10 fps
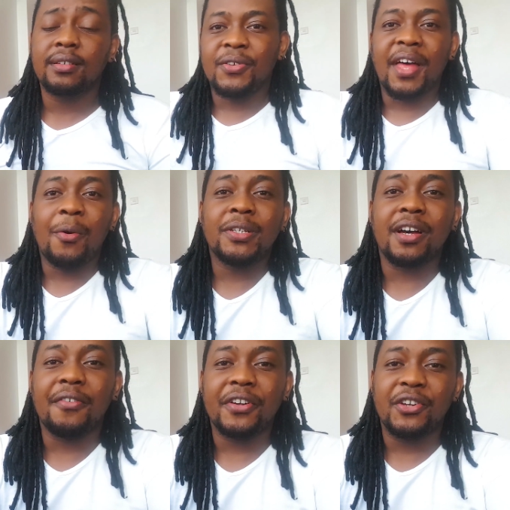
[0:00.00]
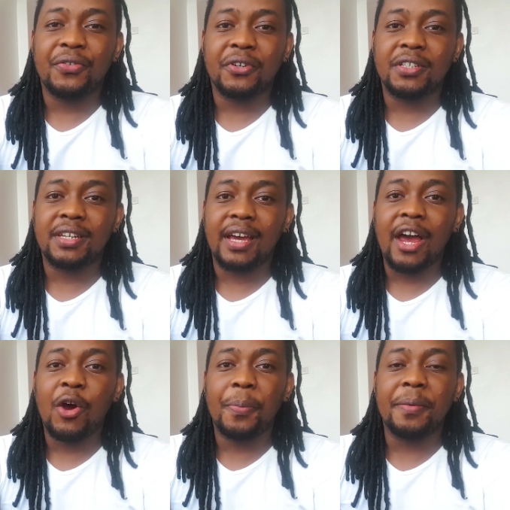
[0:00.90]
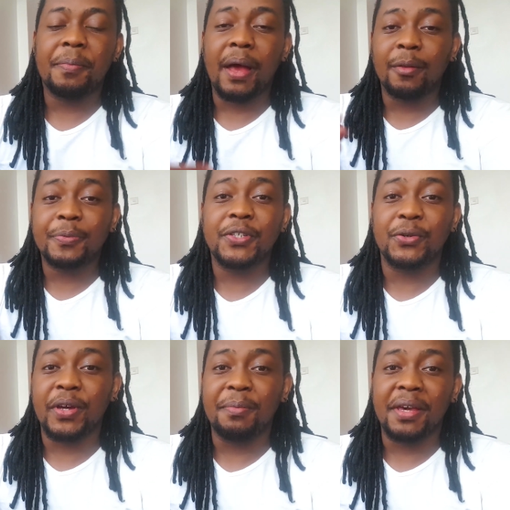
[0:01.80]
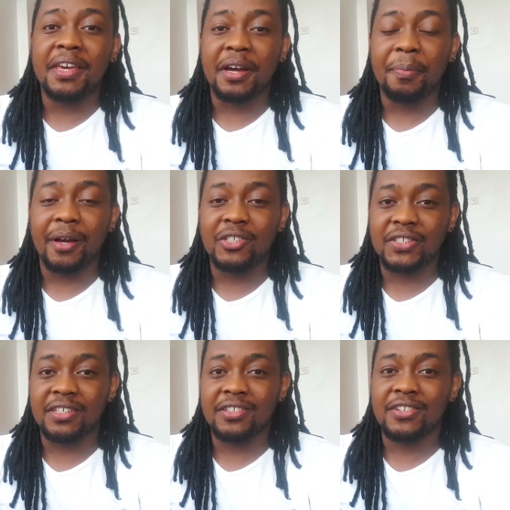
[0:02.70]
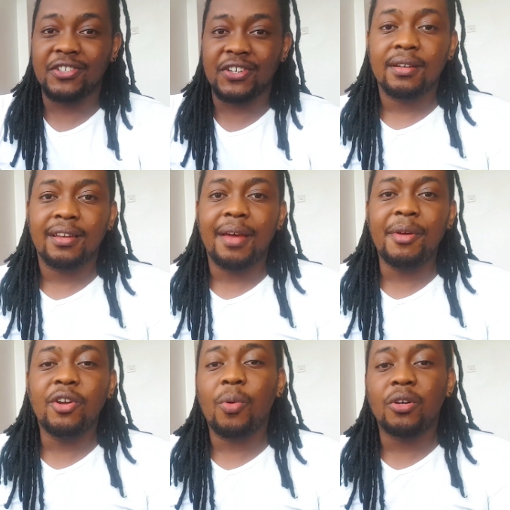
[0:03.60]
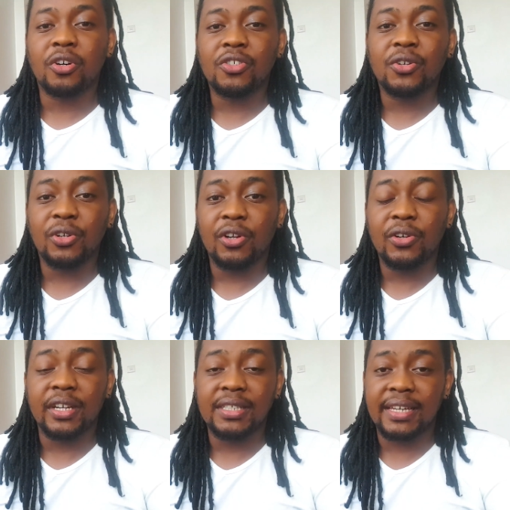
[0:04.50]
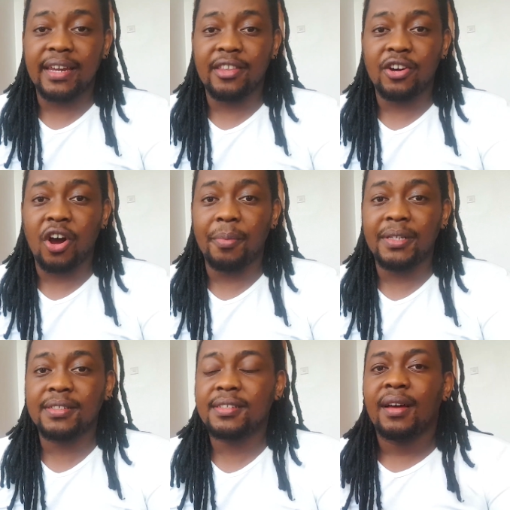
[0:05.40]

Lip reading: So that was our video for today. I hope it helps you in making a purchasing decision. Let me know what console you're looking to get in the comments.